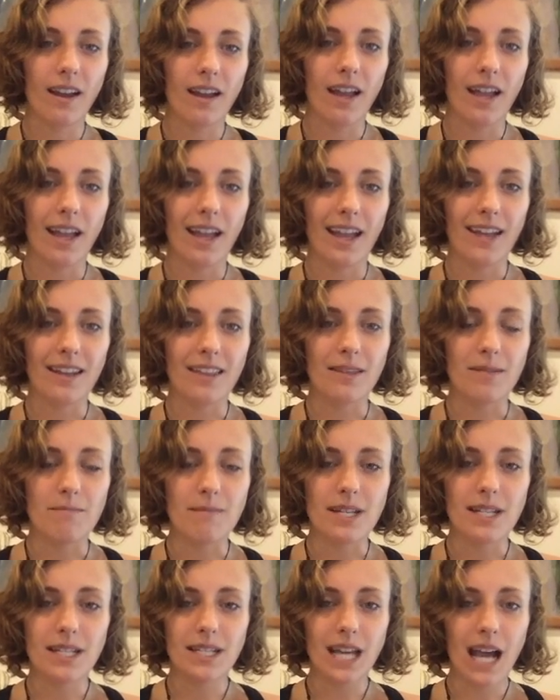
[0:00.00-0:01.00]
in the
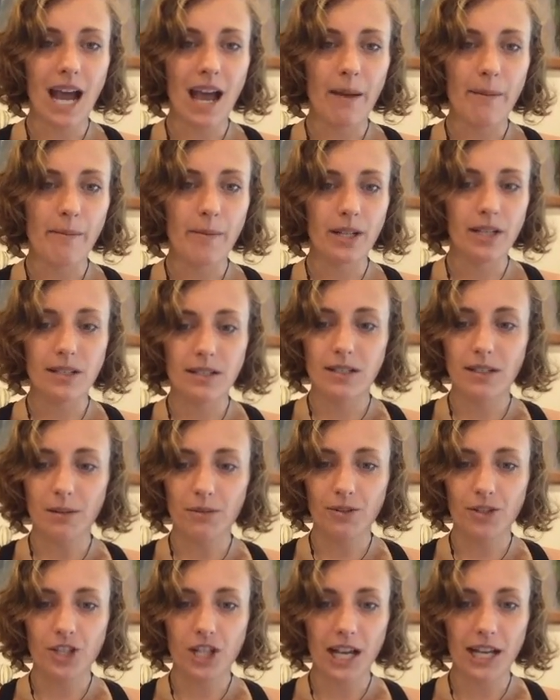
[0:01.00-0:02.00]
meantime, I'm going to
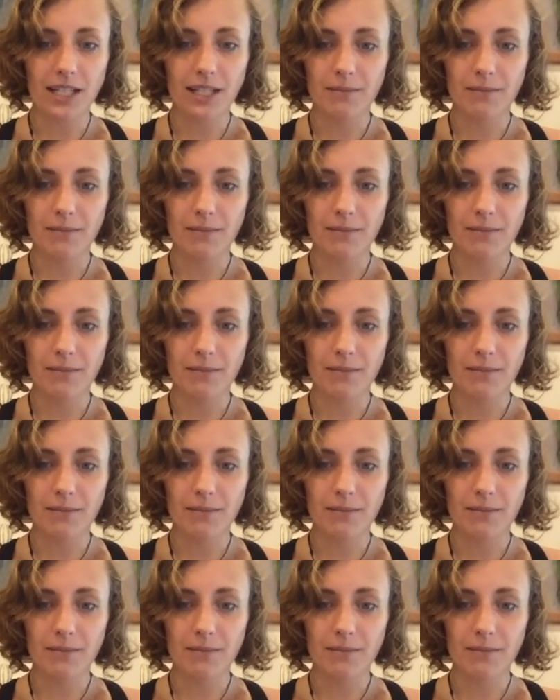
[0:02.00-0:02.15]
double check